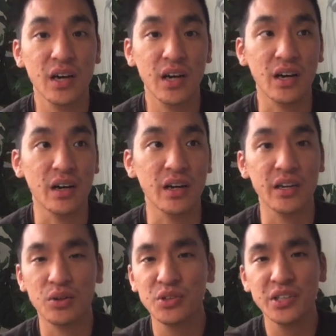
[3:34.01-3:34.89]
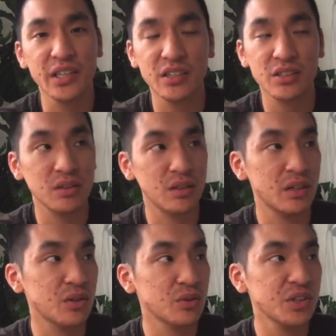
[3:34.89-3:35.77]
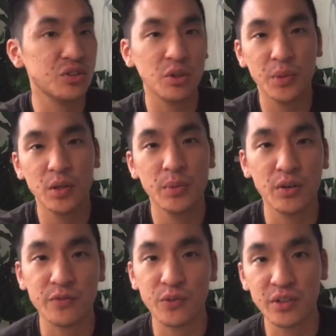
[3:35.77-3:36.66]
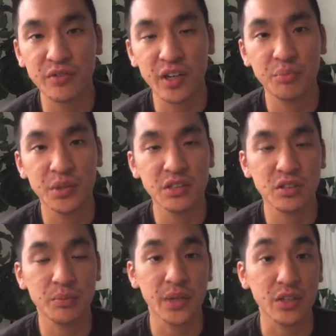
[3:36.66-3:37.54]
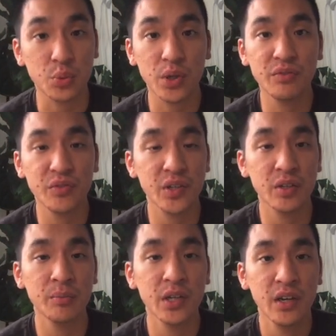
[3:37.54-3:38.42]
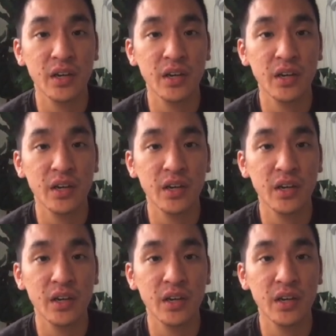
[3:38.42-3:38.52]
It only took me about 45 minutes to make 12 of them,